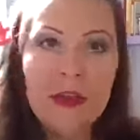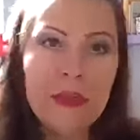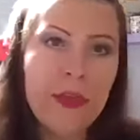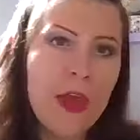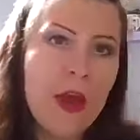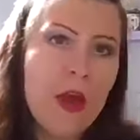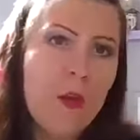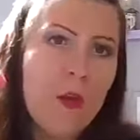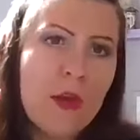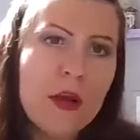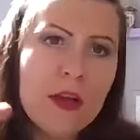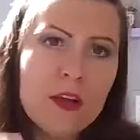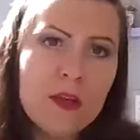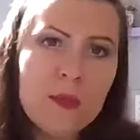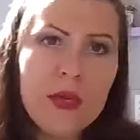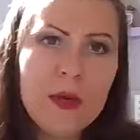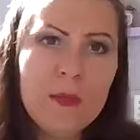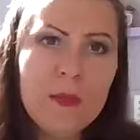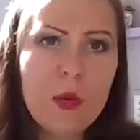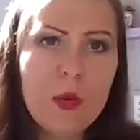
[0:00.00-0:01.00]
there will
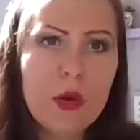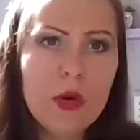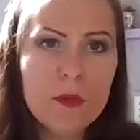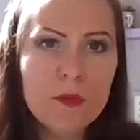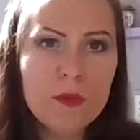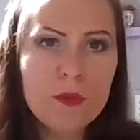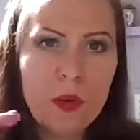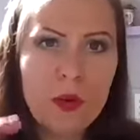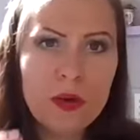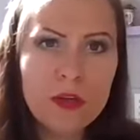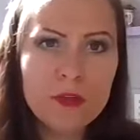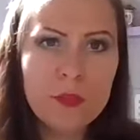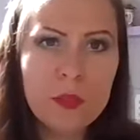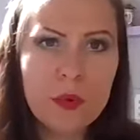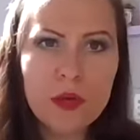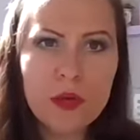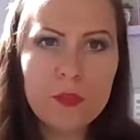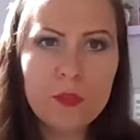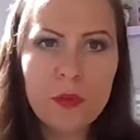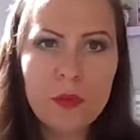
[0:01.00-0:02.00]
be bullet points,
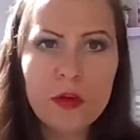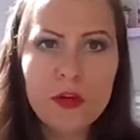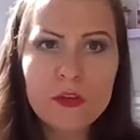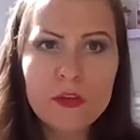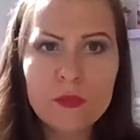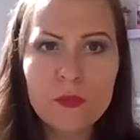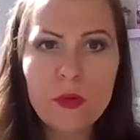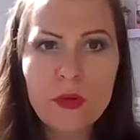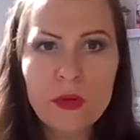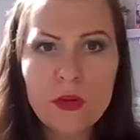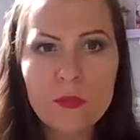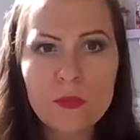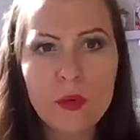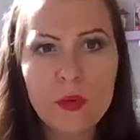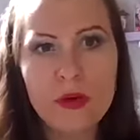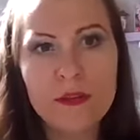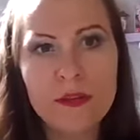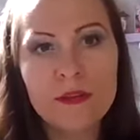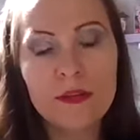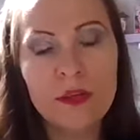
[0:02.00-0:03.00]
bullet points, bullet
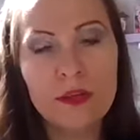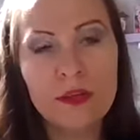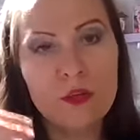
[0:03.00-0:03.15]
points.